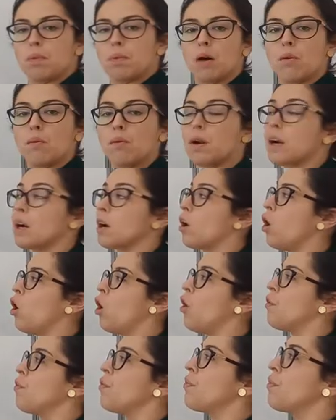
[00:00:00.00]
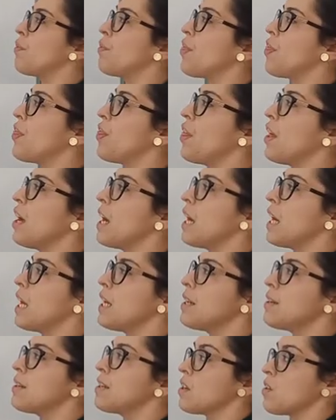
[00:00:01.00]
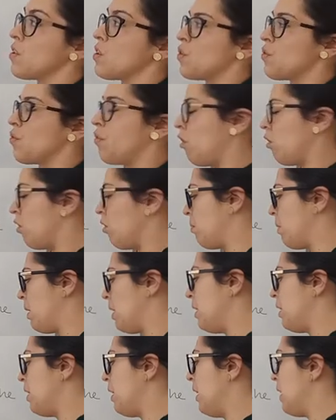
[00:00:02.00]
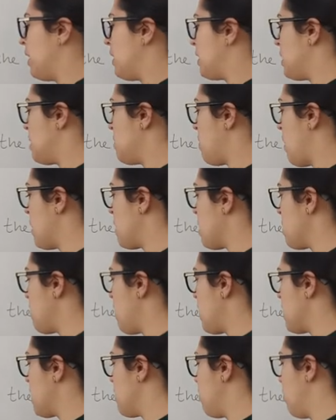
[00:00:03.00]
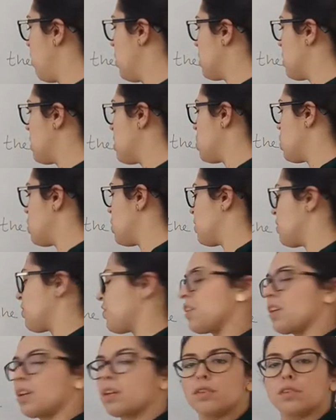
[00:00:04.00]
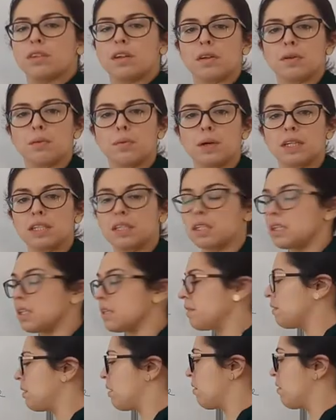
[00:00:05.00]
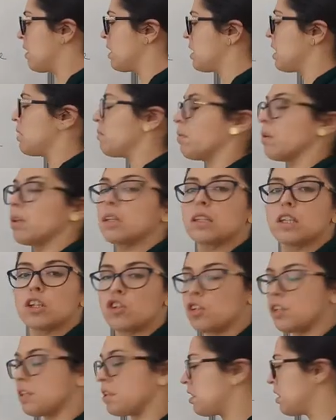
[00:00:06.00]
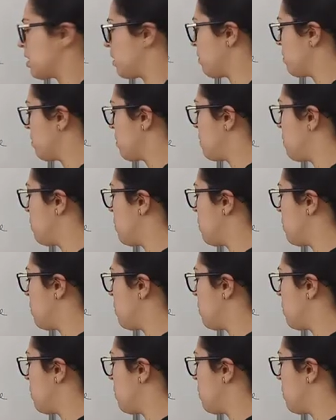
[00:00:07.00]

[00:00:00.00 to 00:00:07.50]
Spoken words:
power of the transformer divided by the voltage in the secondary winding, the rated voltage in the secondary